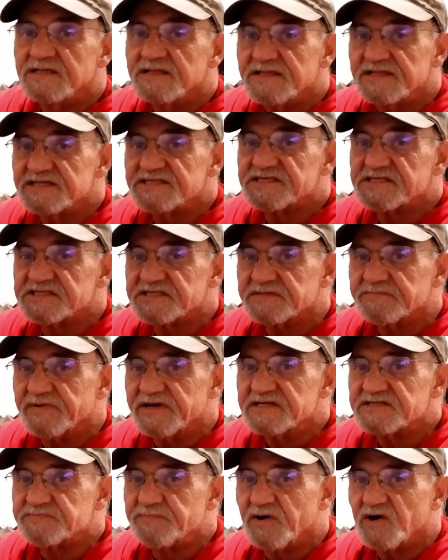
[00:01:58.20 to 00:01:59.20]
This is the
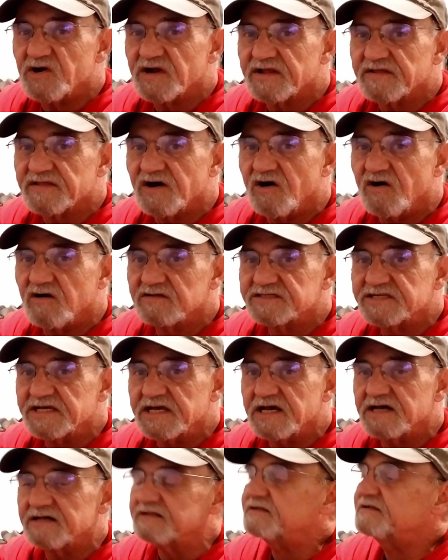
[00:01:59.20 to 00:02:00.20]
best part of the whole
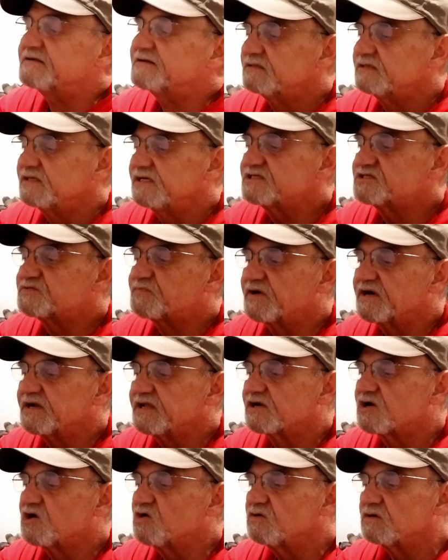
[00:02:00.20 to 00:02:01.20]
deal. It's pretty
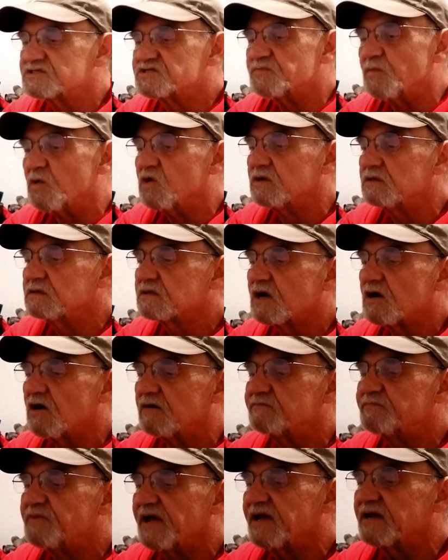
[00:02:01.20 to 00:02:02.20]
cool. Small,
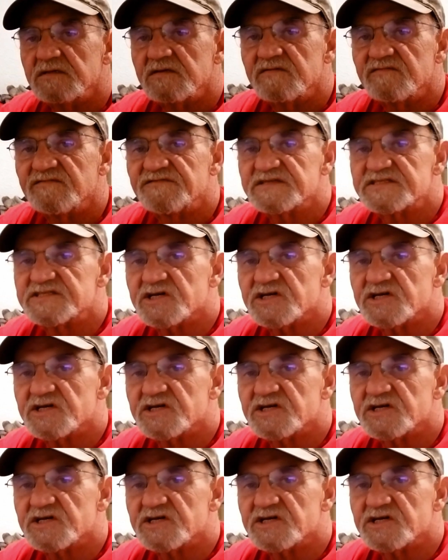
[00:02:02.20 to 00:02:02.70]
compact, fits